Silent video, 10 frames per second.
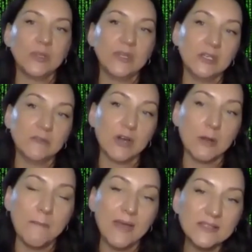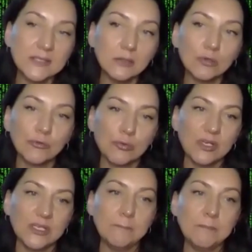what the environmental
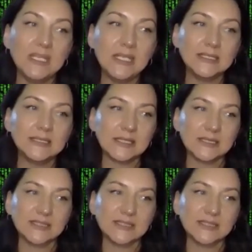authority means